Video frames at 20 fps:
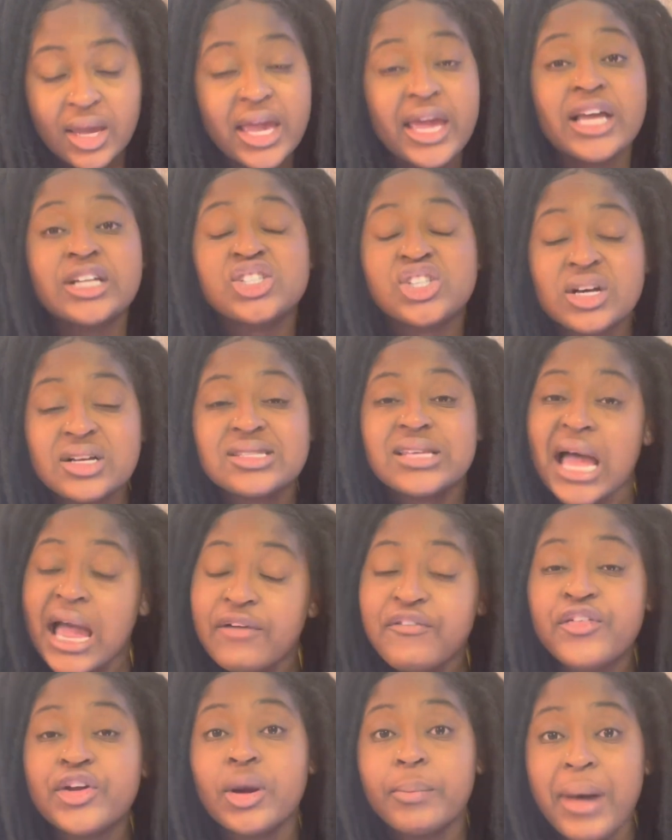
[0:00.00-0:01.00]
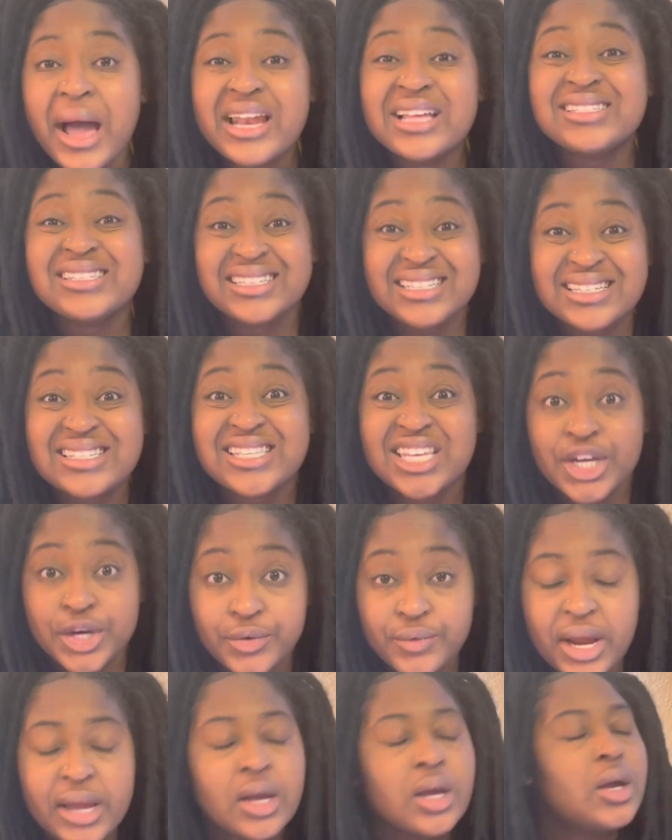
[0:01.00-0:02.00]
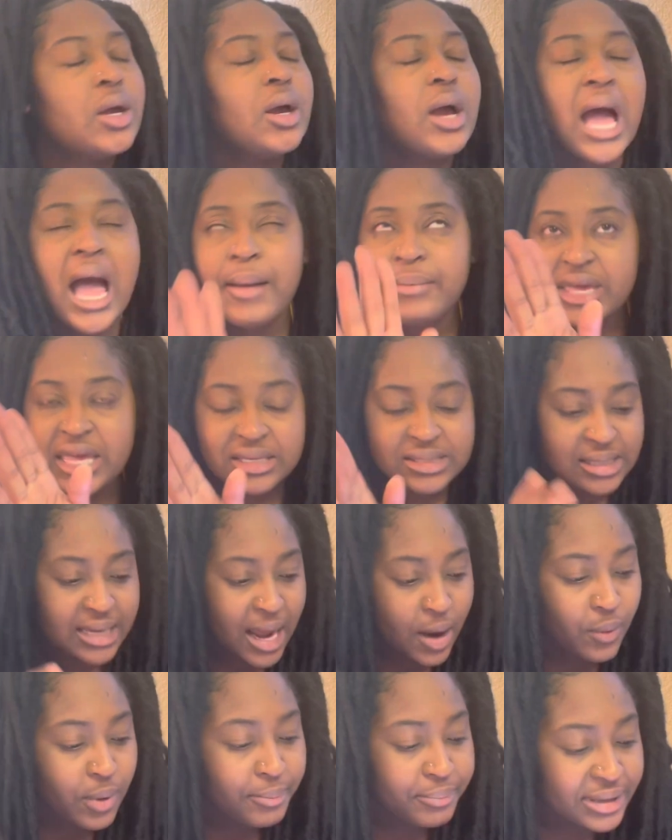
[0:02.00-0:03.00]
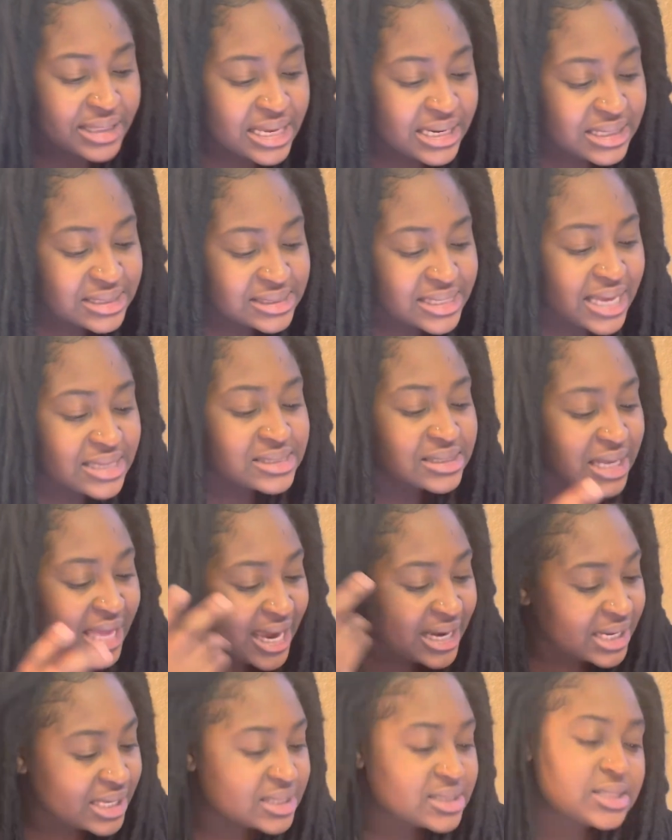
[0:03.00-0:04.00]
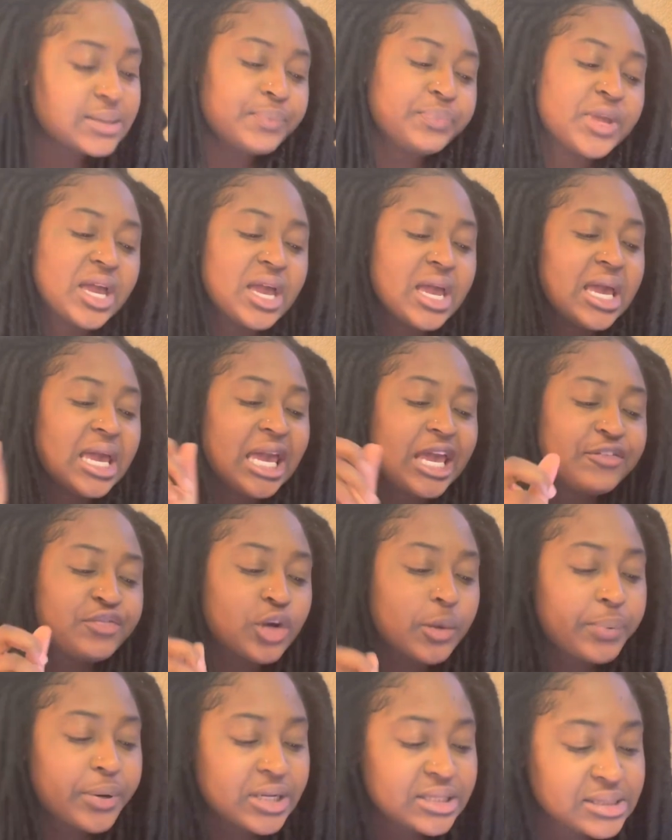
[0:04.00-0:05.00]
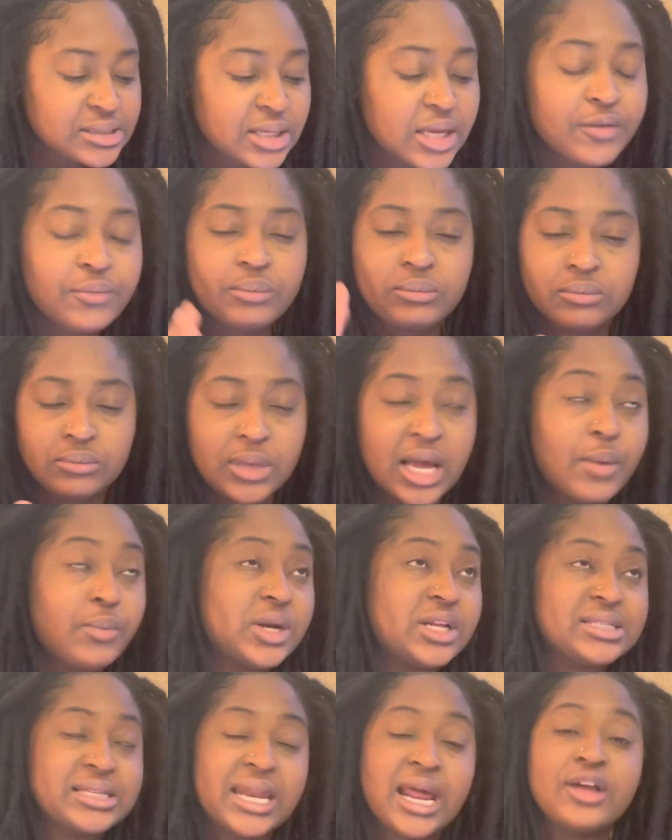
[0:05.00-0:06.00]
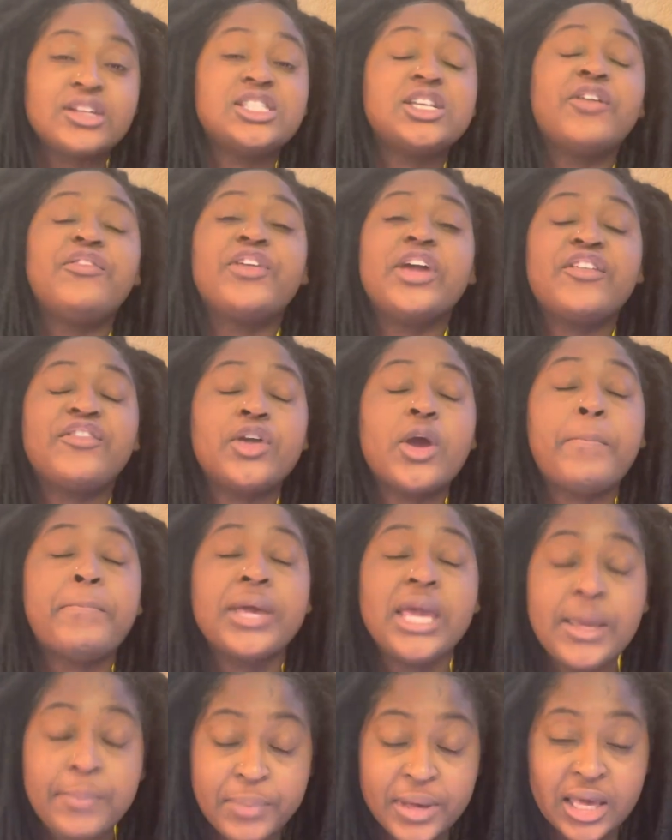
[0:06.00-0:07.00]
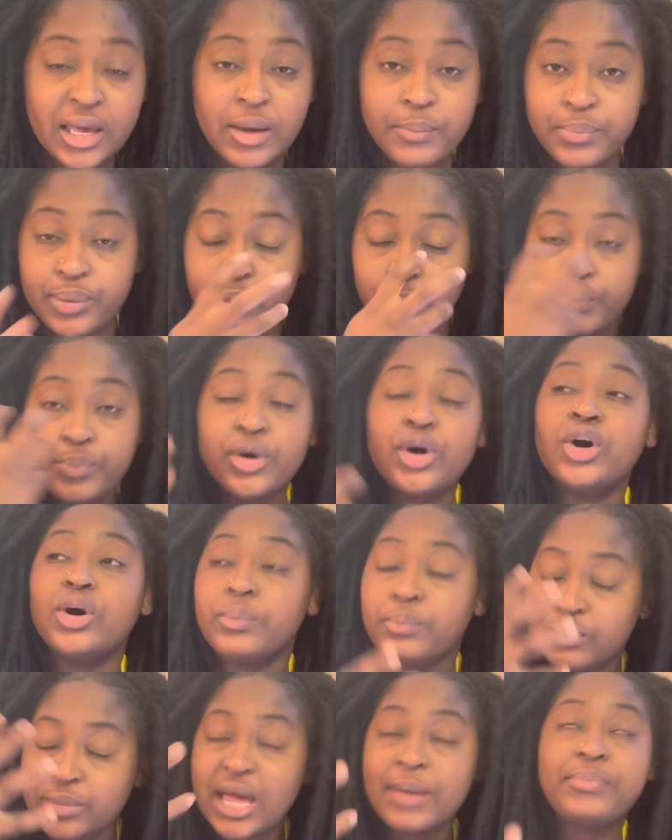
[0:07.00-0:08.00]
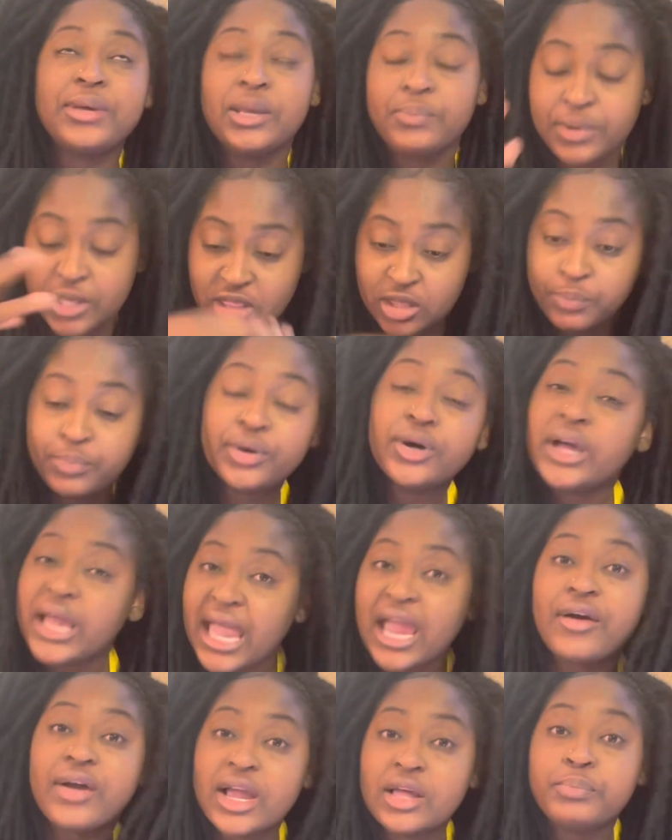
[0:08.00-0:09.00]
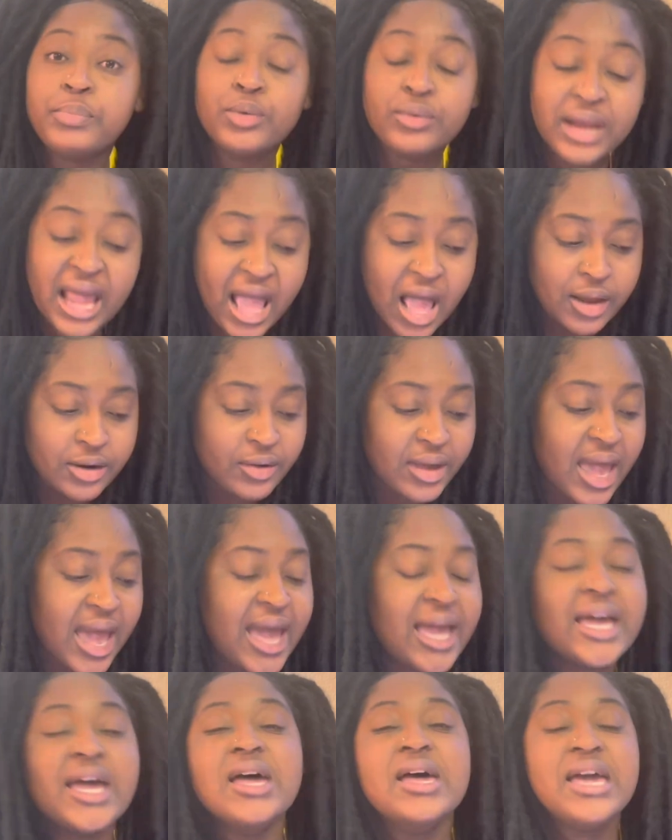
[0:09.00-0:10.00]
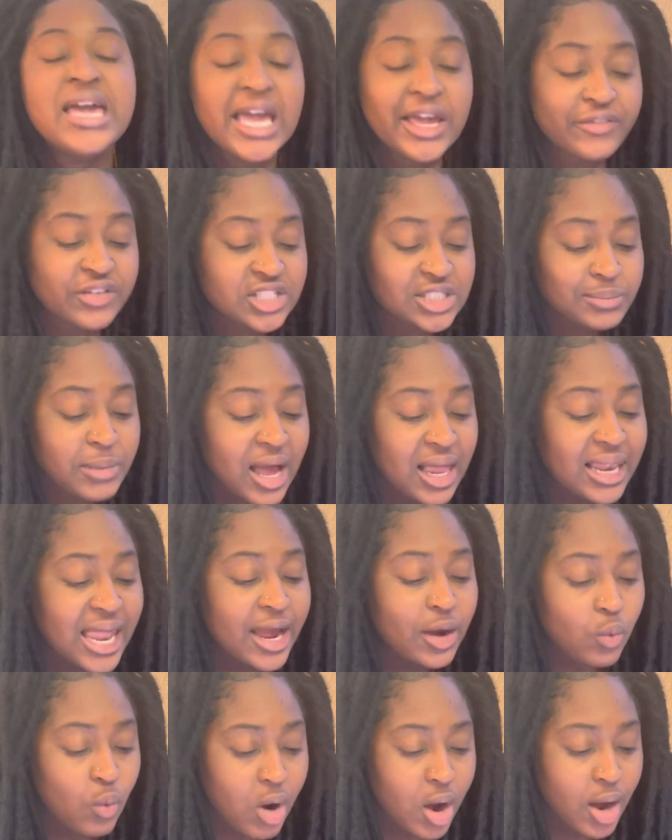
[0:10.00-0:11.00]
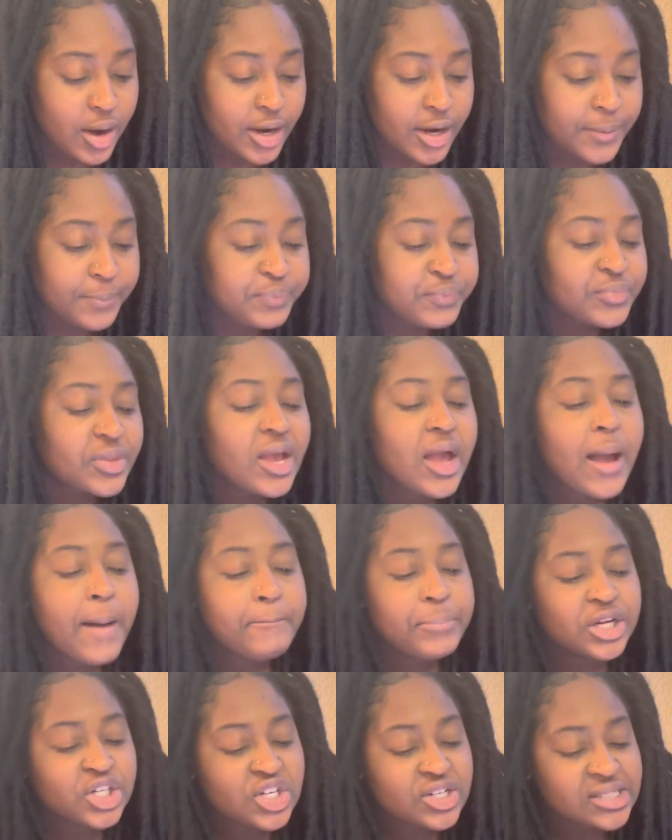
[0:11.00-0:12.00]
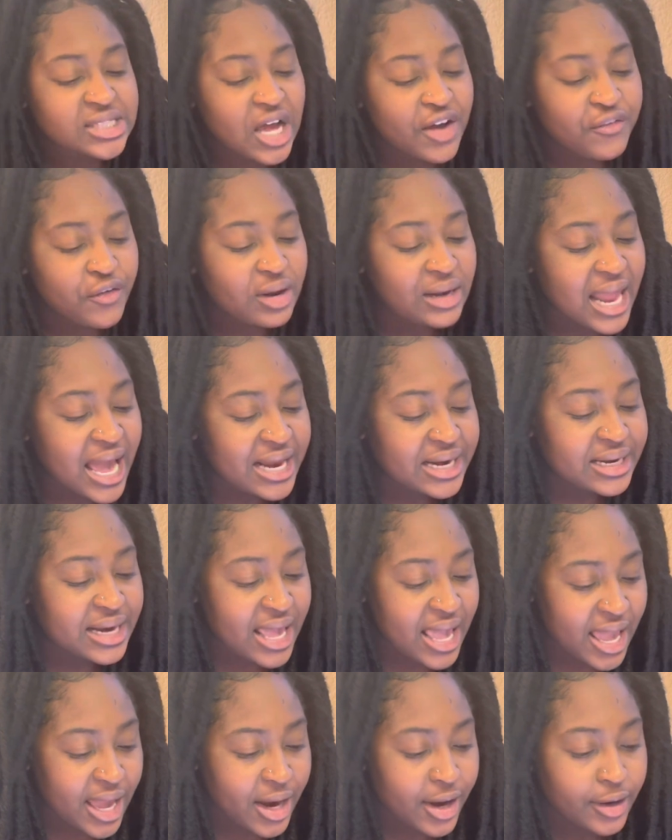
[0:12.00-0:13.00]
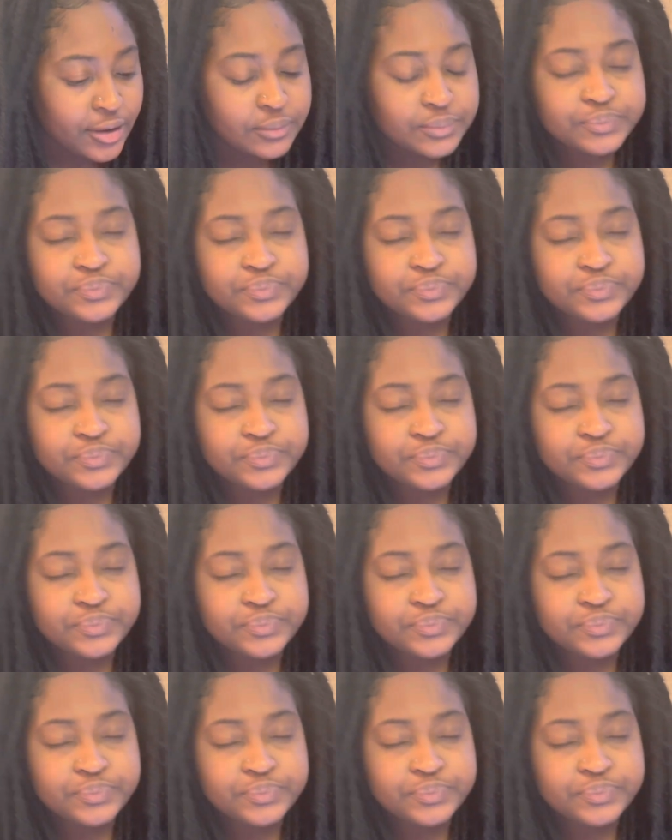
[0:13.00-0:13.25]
It took time for your body to deteriorate. I'm gonna get to that one. But then it says, ladies, if your pussy, I want to say that, if your pee-pee, not pee-pee, the poo area, poo noun, okay? If it smell like water, put your cell phone light in the air.